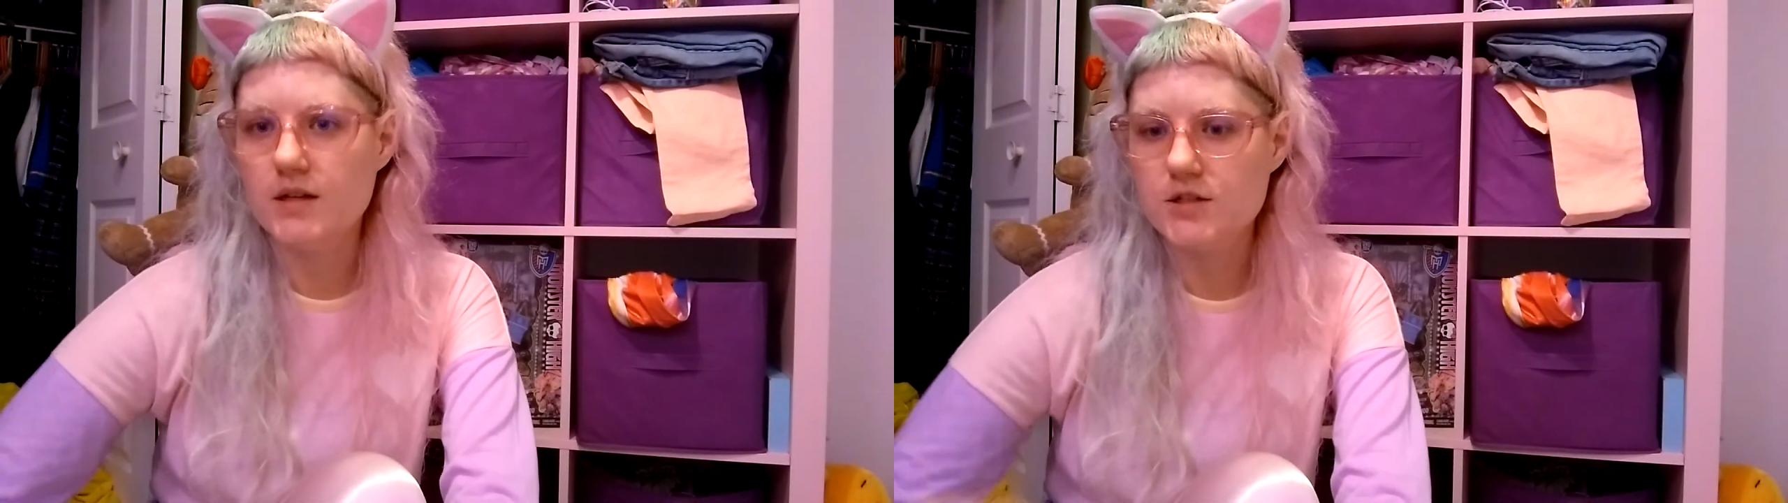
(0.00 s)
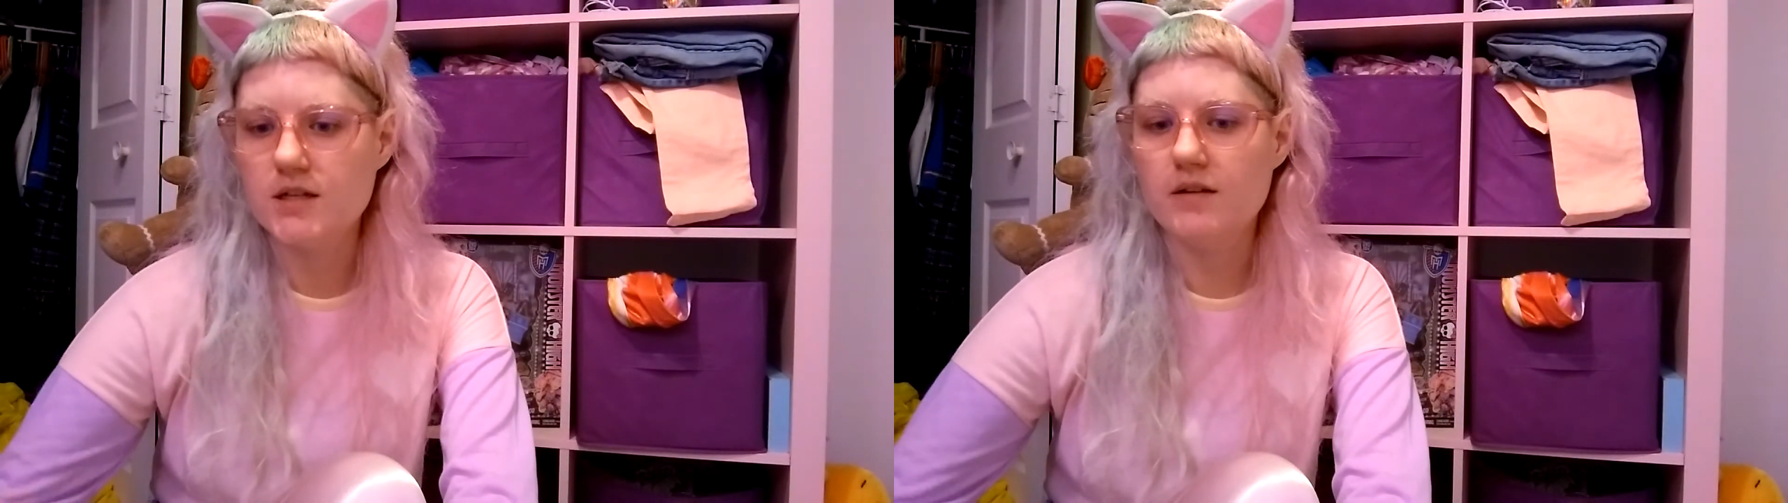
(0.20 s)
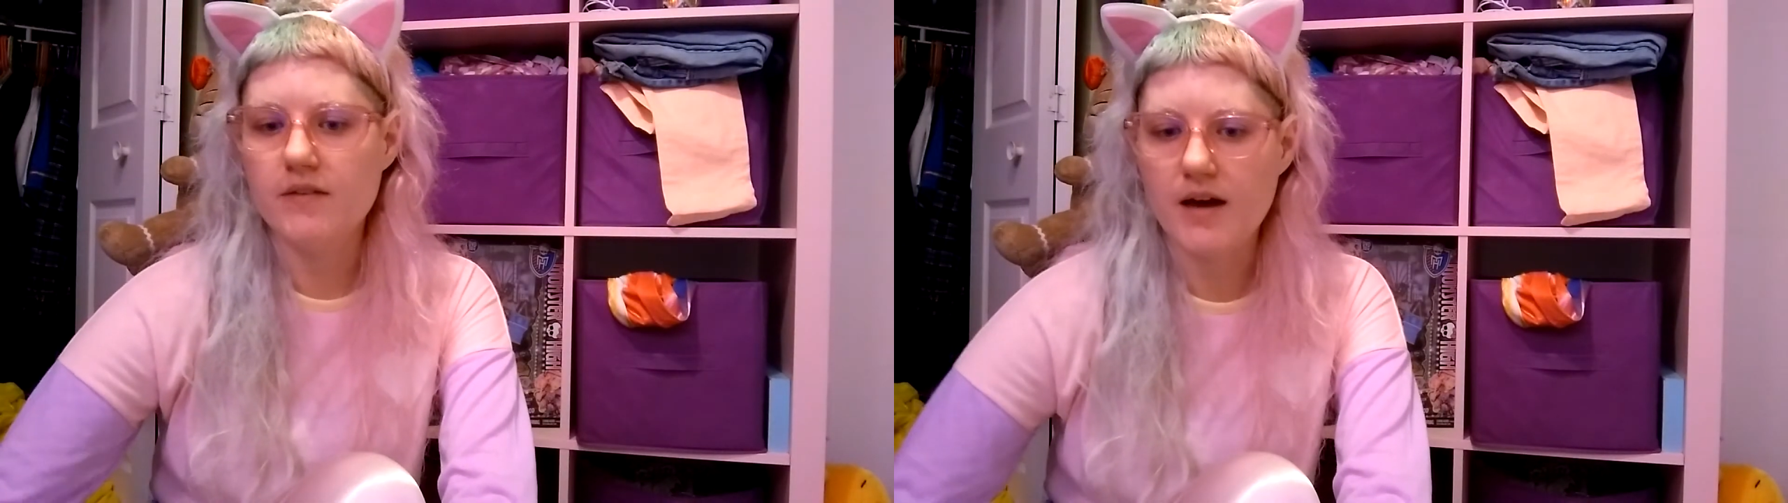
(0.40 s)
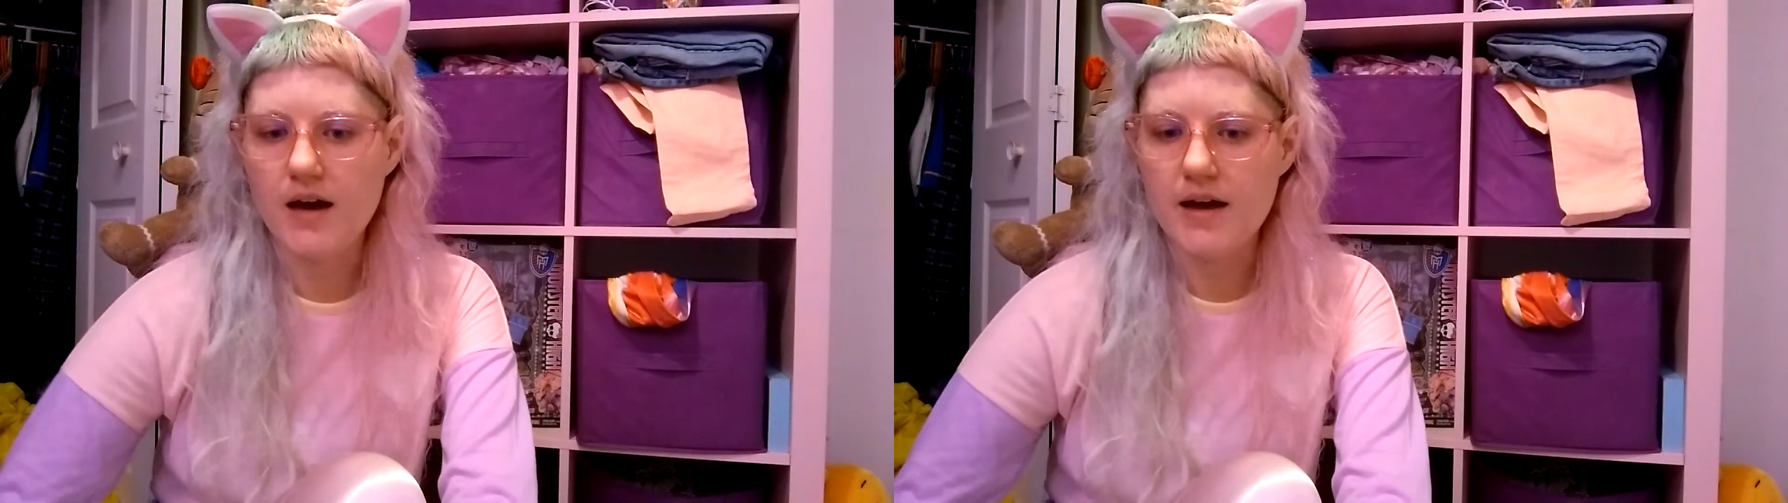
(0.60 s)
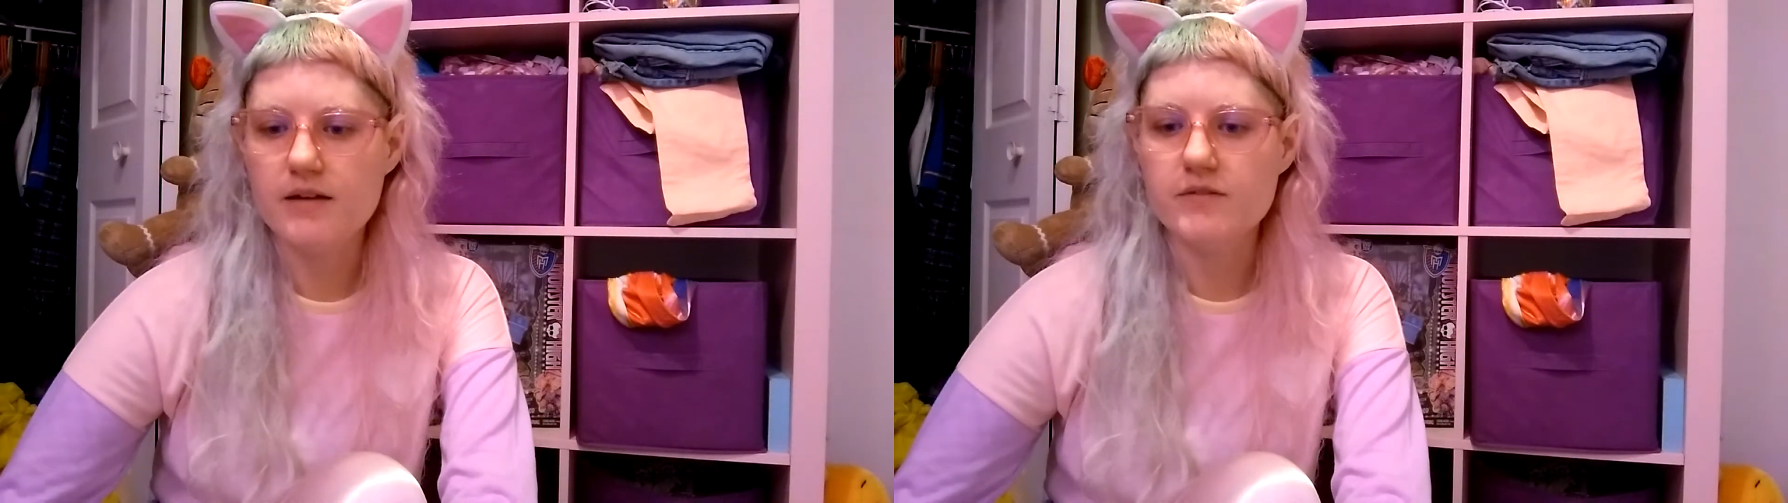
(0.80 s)
itching and the
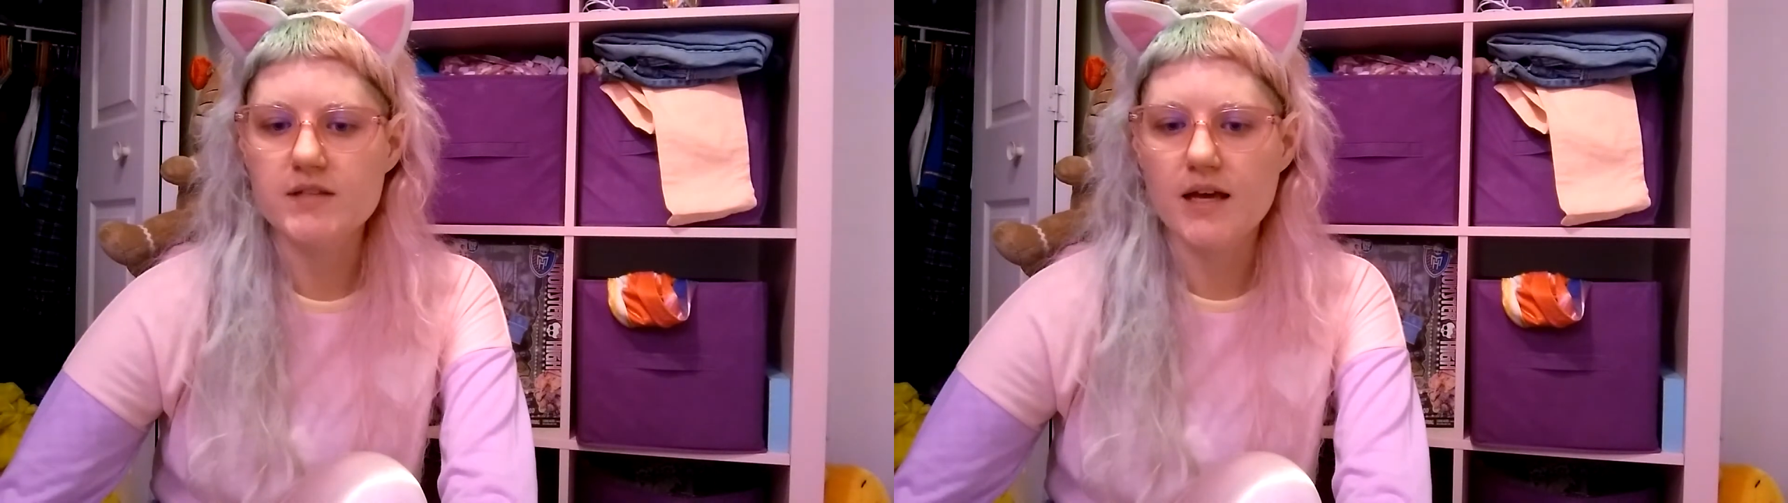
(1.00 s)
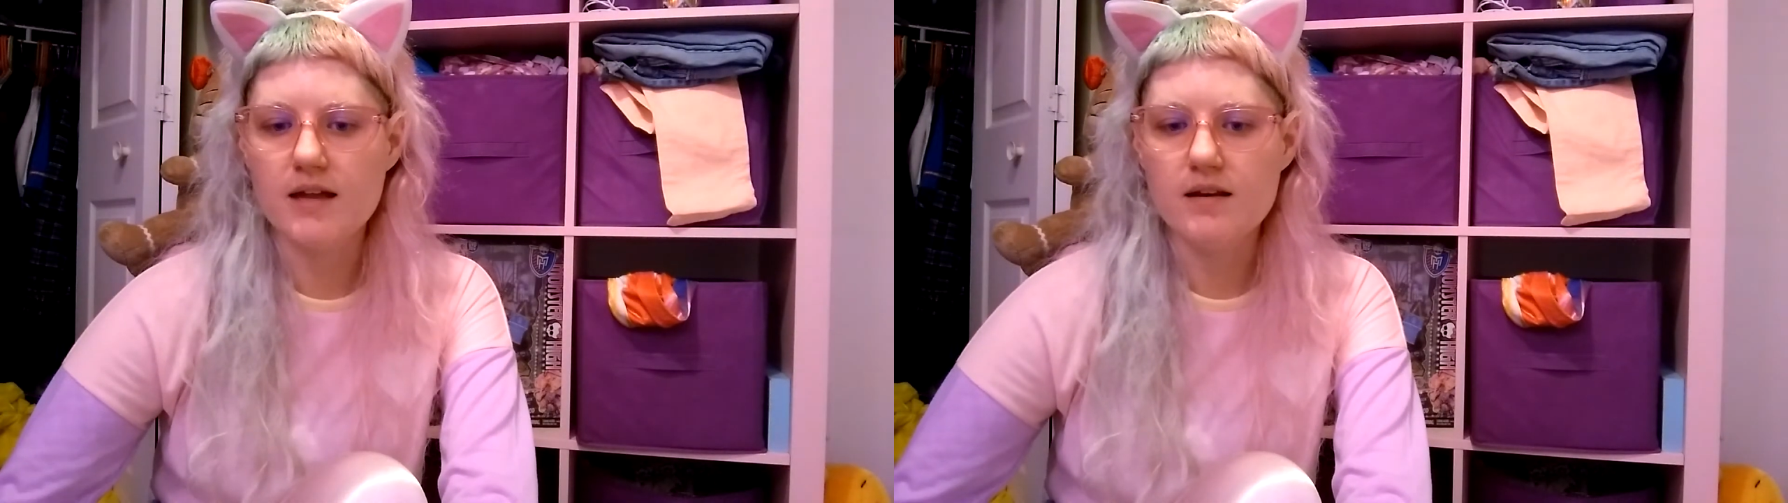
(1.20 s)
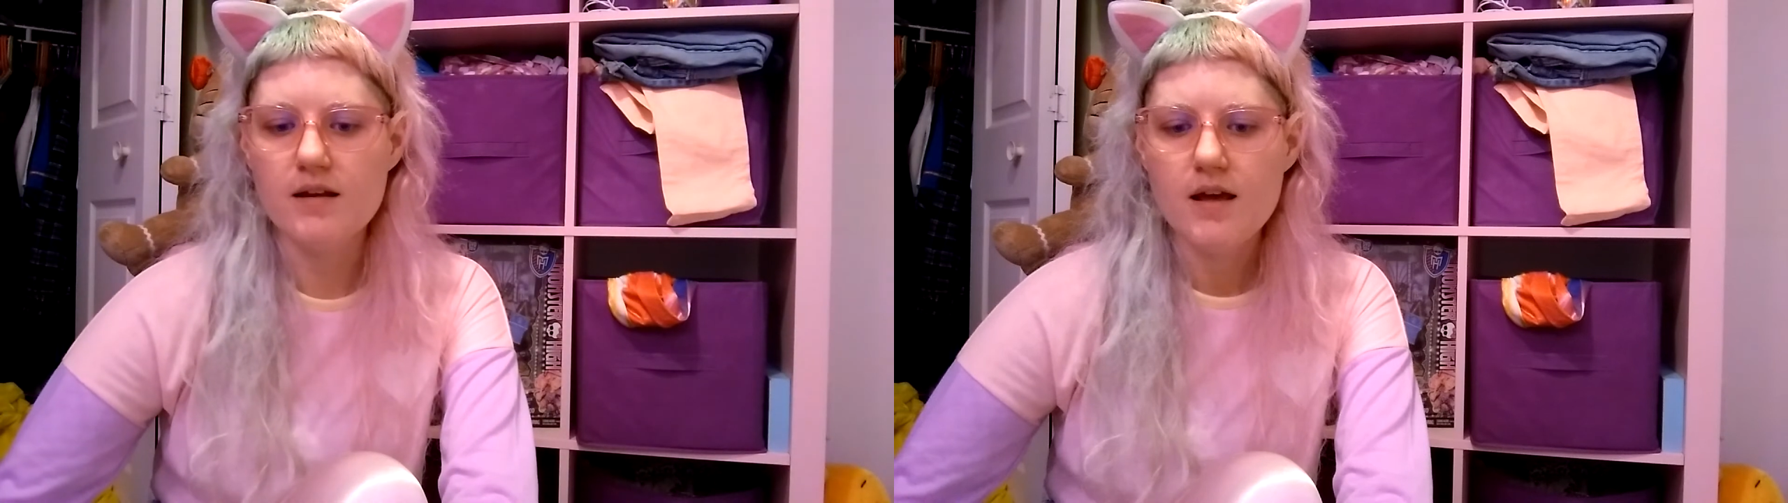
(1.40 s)
hives, and